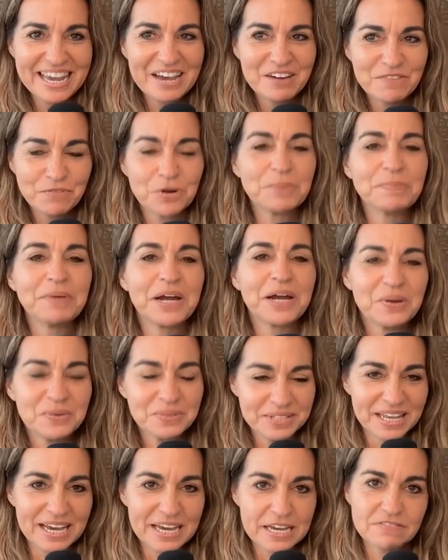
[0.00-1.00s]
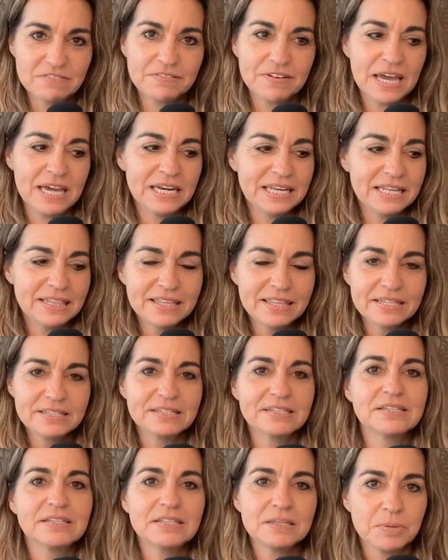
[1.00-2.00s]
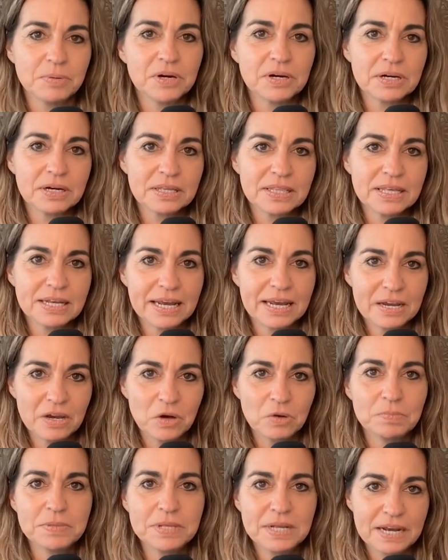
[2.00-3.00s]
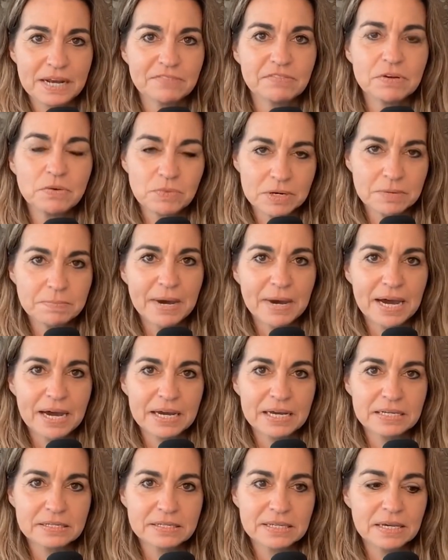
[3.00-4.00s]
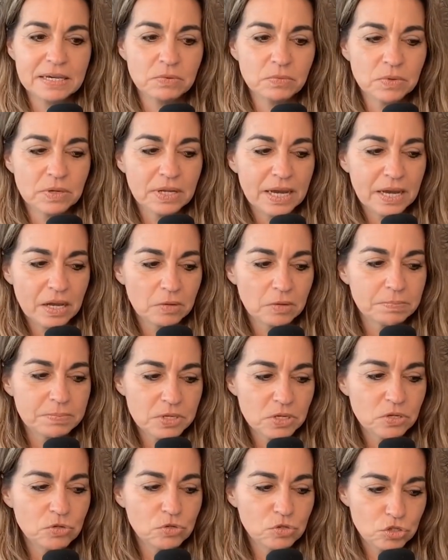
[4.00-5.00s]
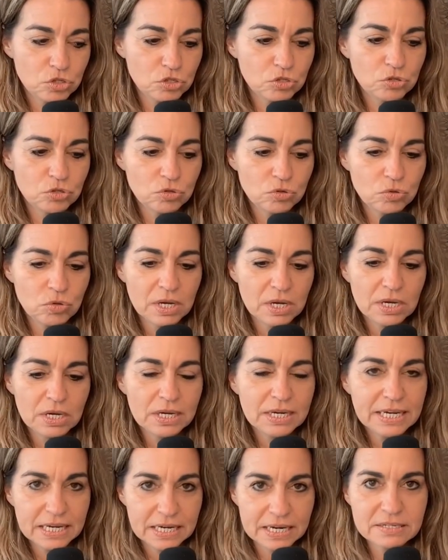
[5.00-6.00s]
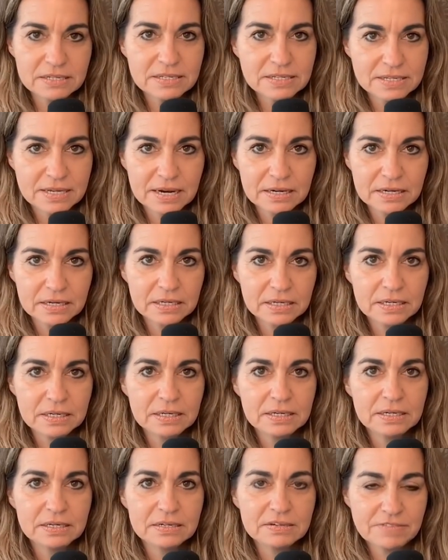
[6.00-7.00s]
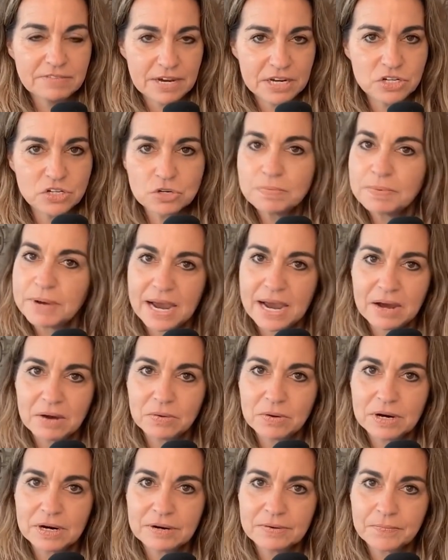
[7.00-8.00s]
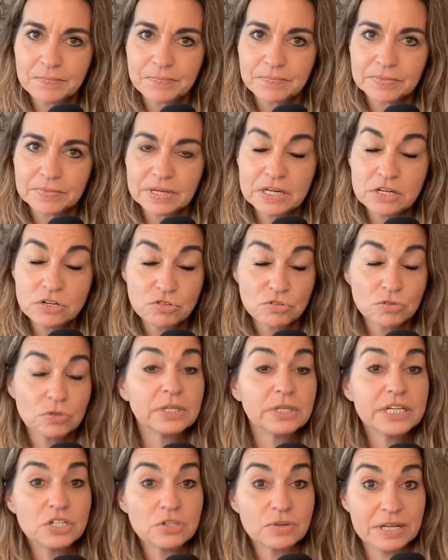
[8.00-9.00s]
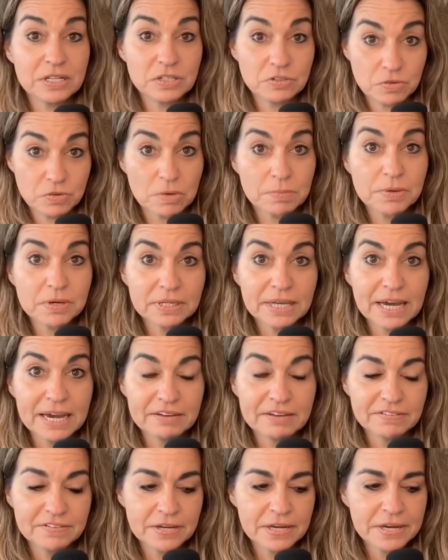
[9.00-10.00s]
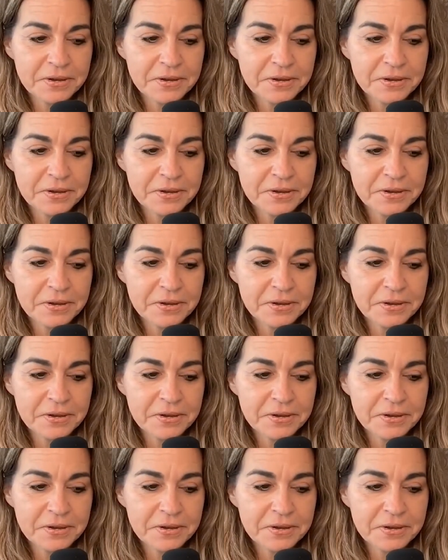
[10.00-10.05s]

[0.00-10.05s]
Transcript: for my own life. And this is the book that I hope that everyone buys. It will help you to get unstuck, find your power, and truly transform your life.